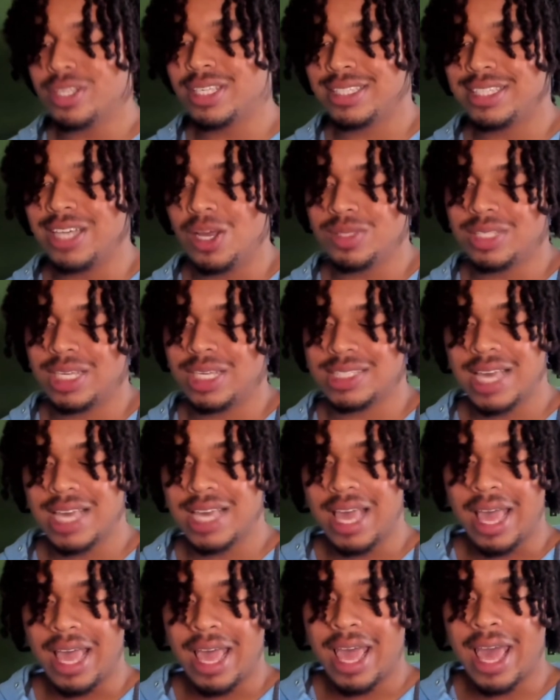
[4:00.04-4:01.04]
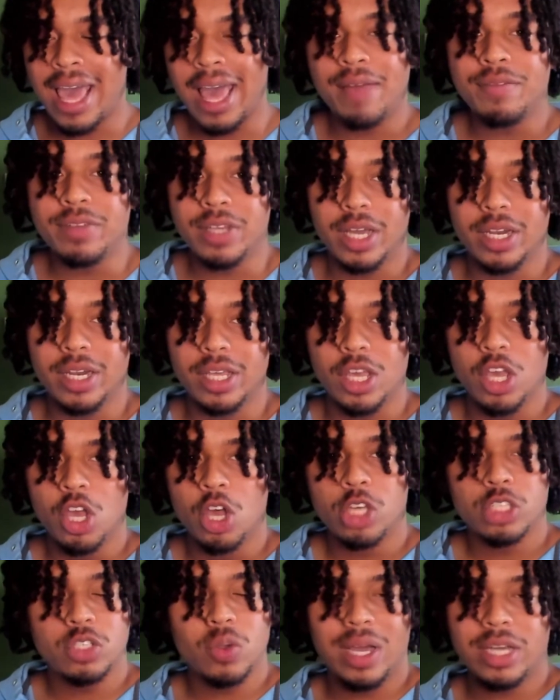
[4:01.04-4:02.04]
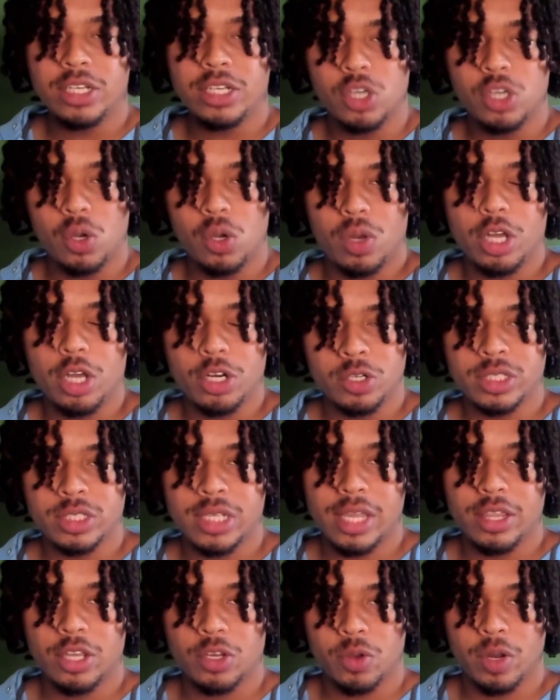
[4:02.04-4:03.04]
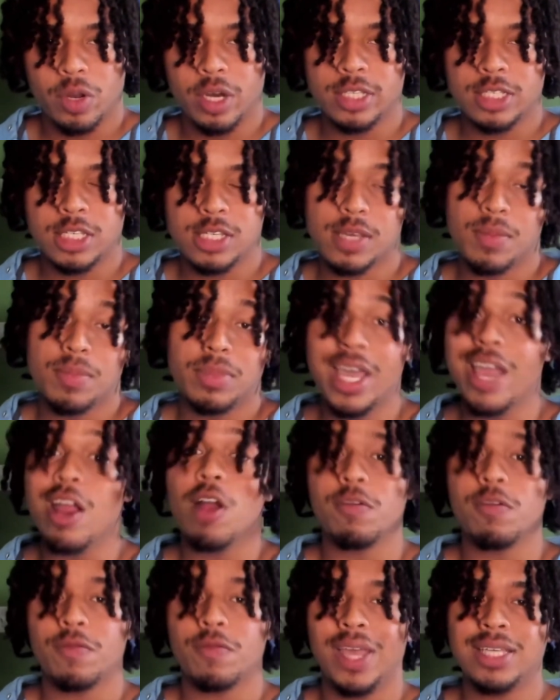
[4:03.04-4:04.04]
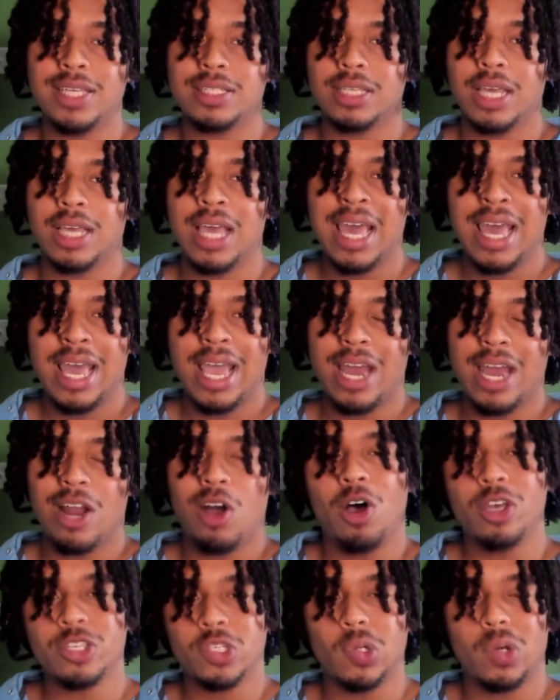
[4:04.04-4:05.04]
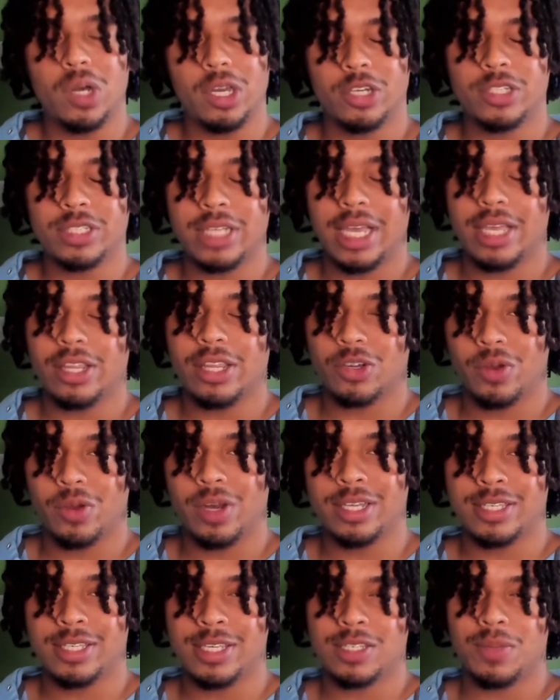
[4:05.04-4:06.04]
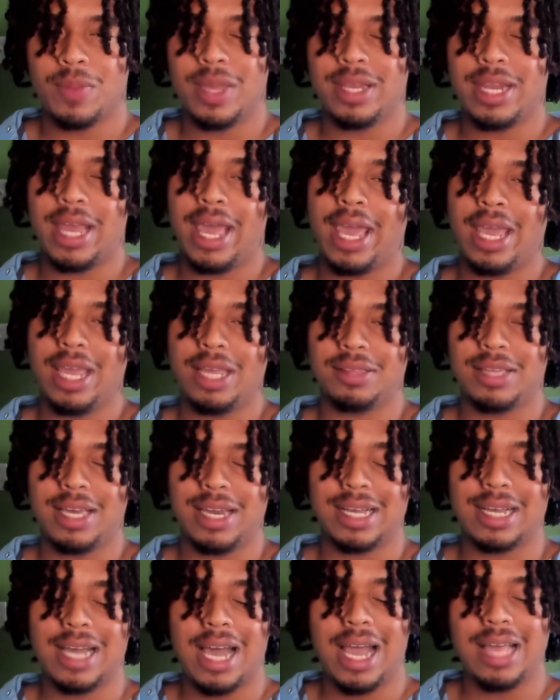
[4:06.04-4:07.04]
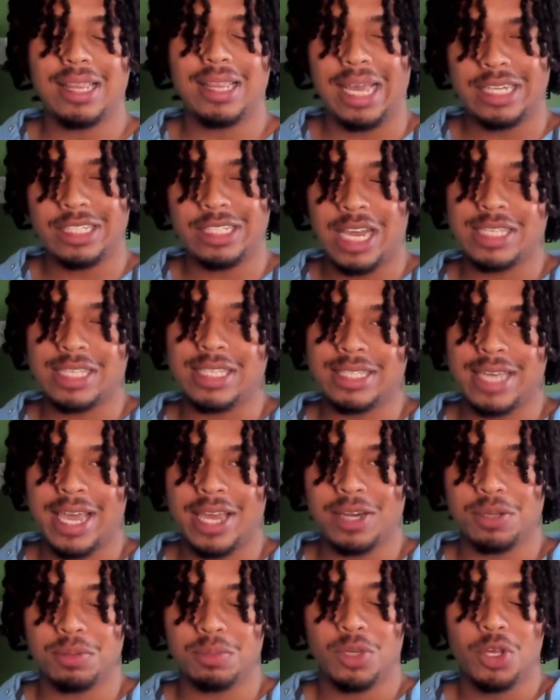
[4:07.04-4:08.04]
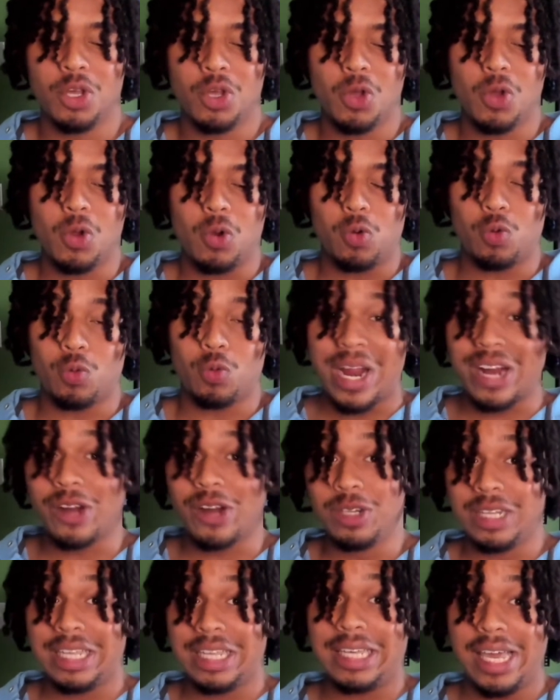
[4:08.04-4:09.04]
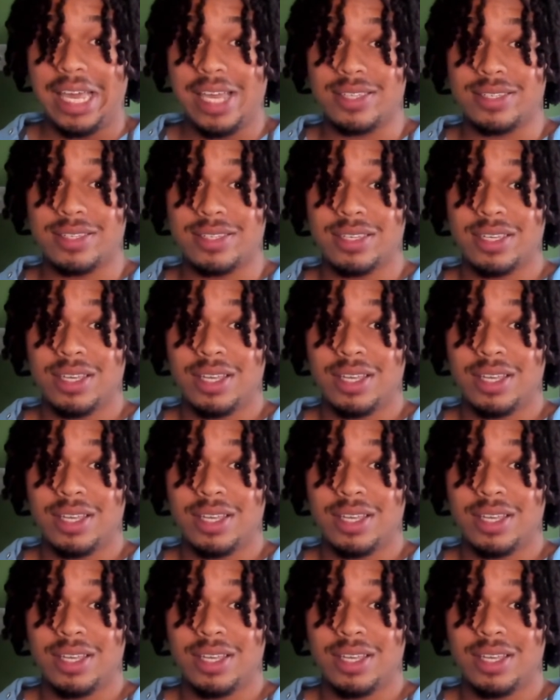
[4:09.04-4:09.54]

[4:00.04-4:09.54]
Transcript: Celtics have done it. So I don't understand the criticism they are facing. And I also don't understand the criticism and the hate that a guy like Jason Tatum regularly gets.